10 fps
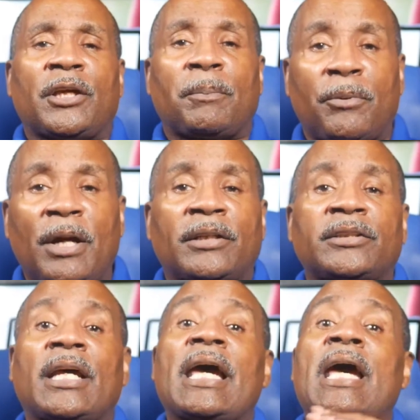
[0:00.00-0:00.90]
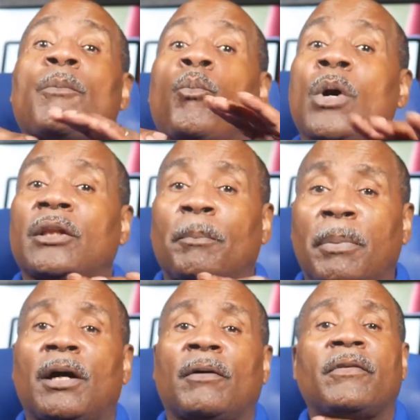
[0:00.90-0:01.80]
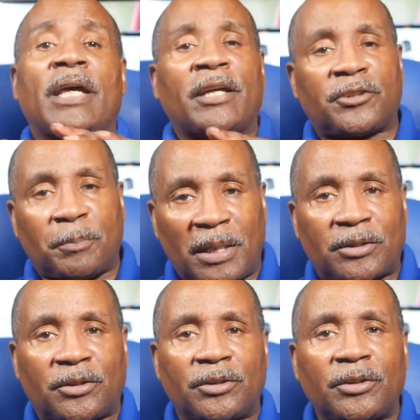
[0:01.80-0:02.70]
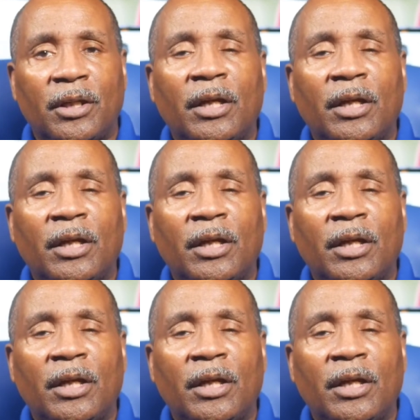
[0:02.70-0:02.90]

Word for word: their price at well above expenses.